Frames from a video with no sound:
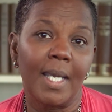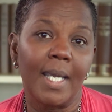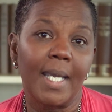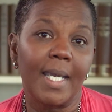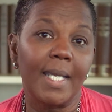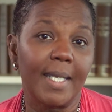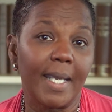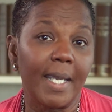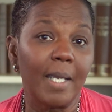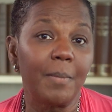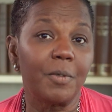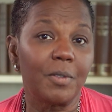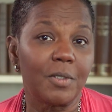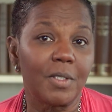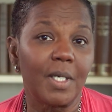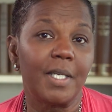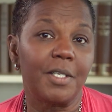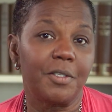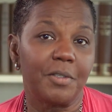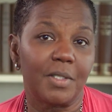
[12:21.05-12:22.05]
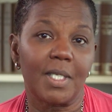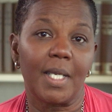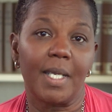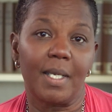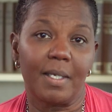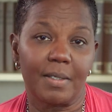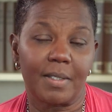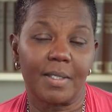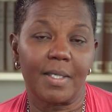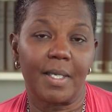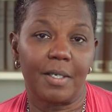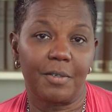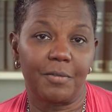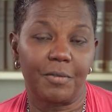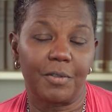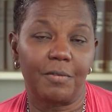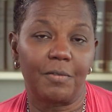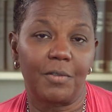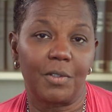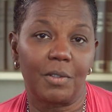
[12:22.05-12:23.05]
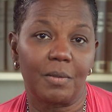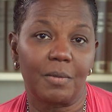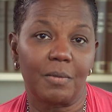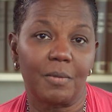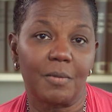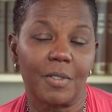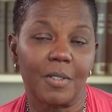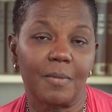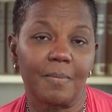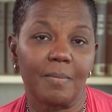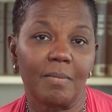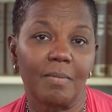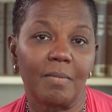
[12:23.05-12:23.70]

and able to undertake a set of reviews.